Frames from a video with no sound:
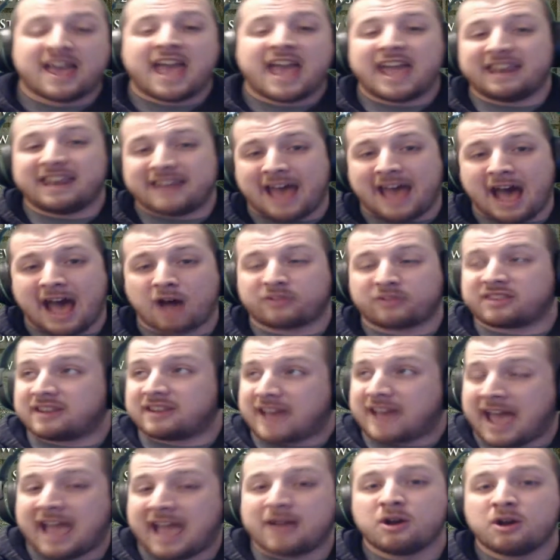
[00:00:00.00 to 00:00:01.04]
and now
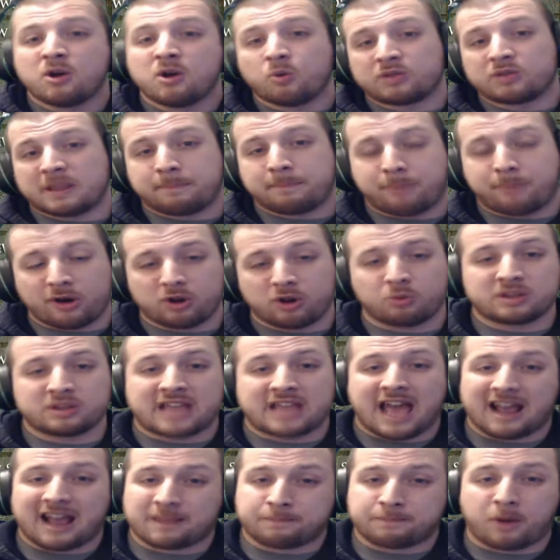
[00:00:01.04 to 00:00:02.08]
today with the bundle with the
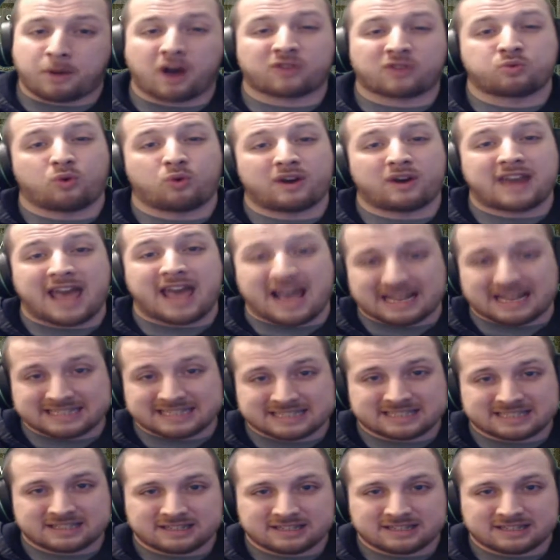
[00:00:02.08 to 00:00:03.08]
Xbox One S.